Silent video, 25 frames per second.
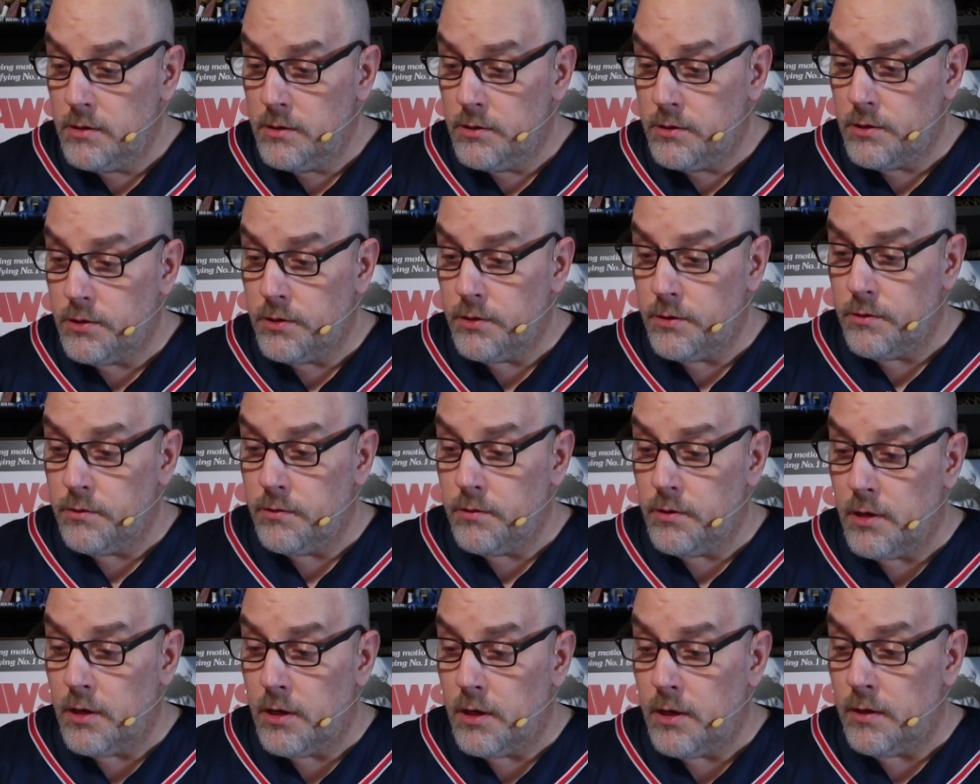
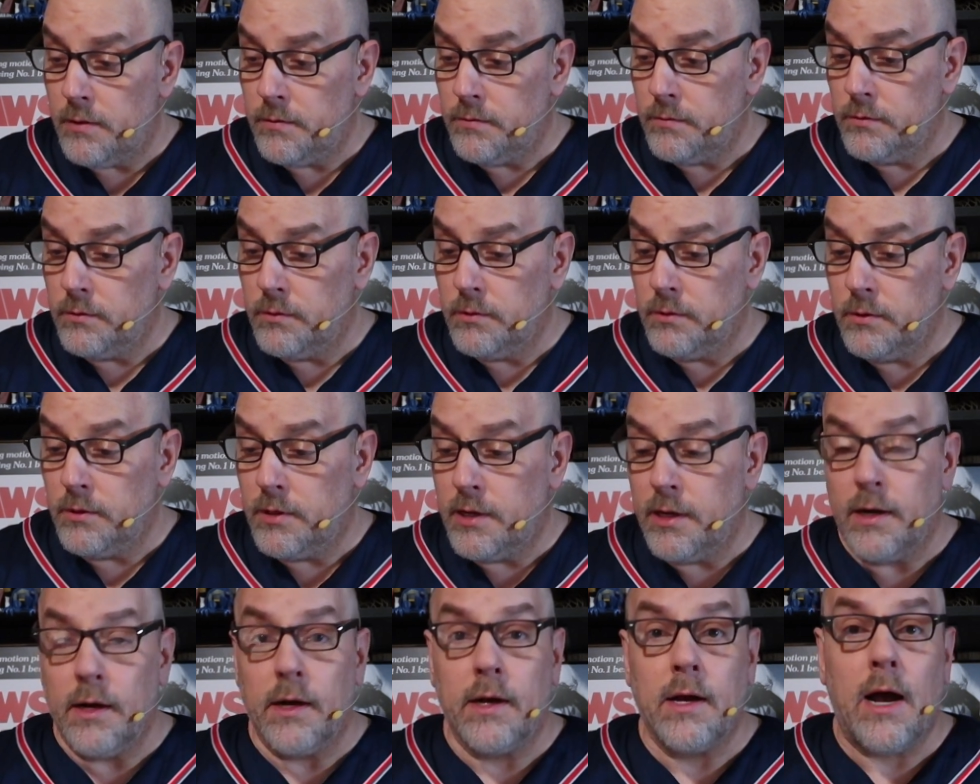to
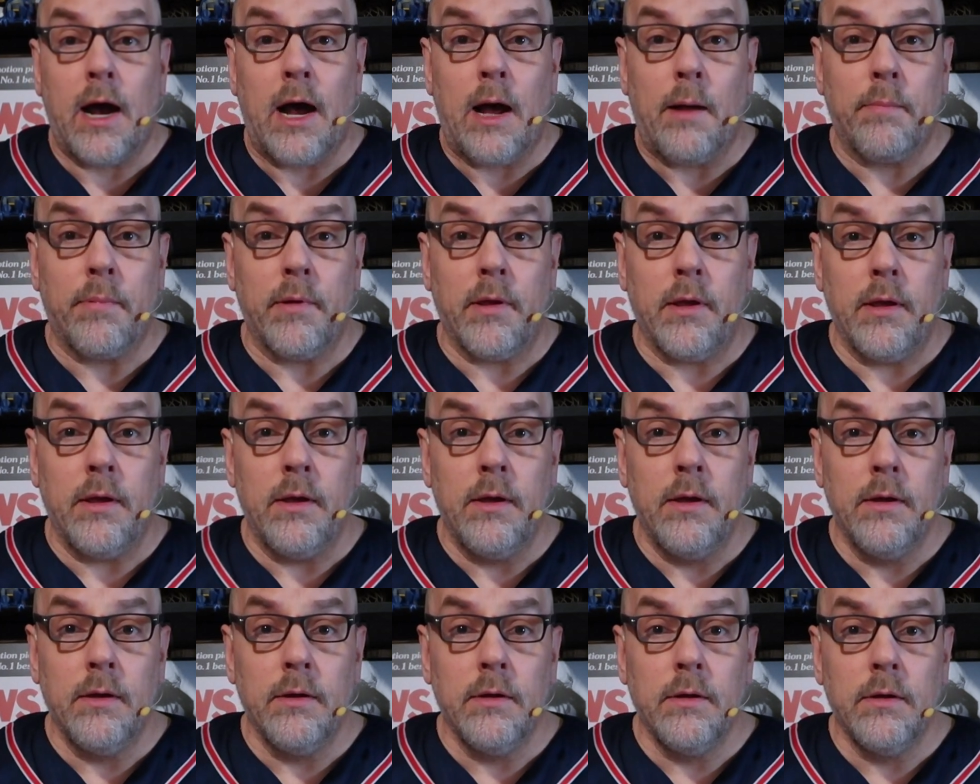get a copy
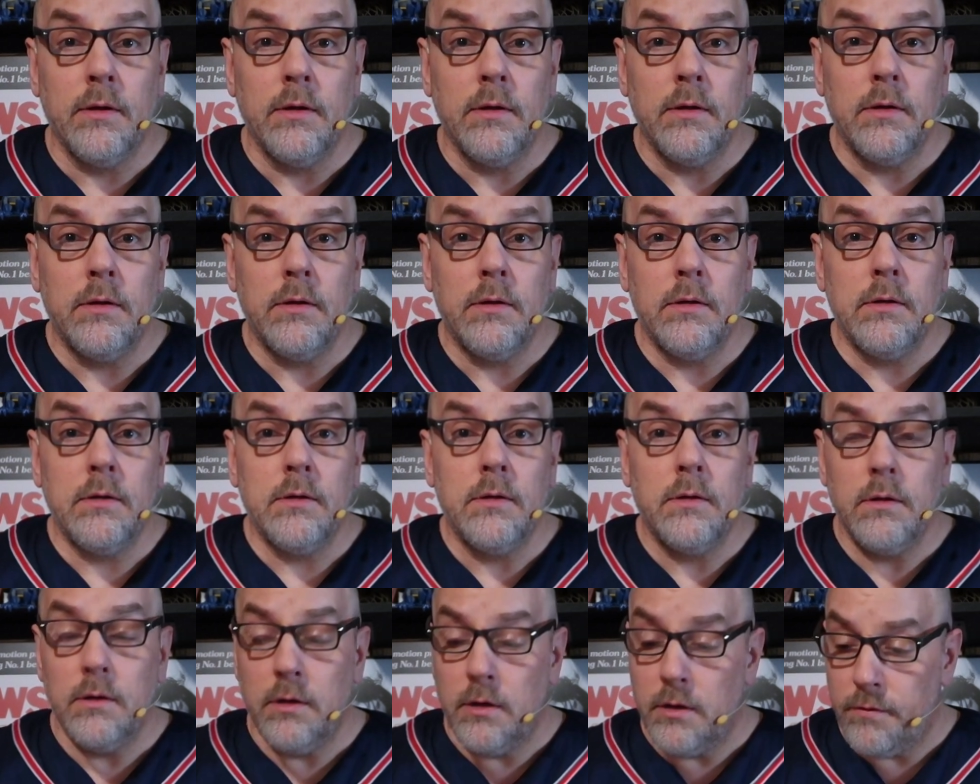
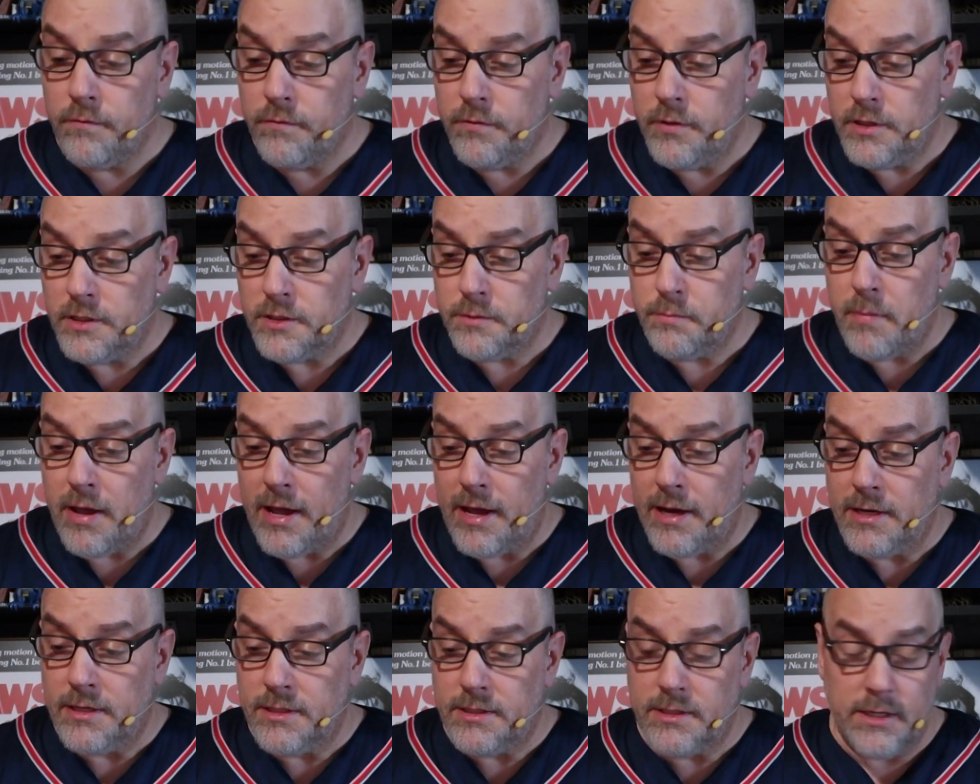of this
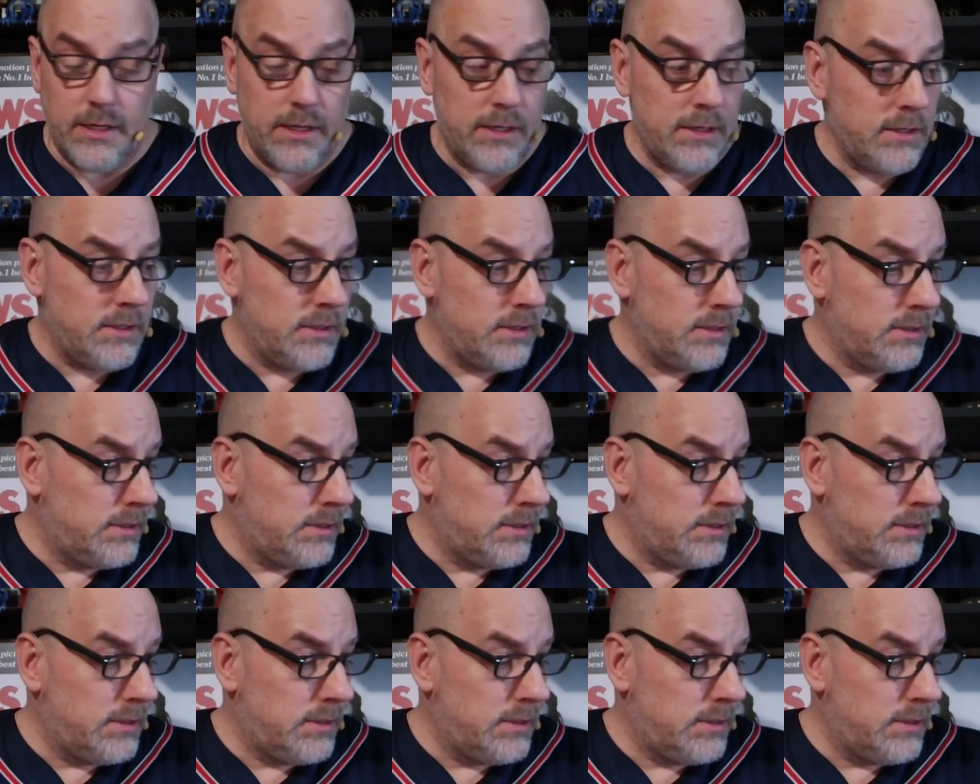magazine.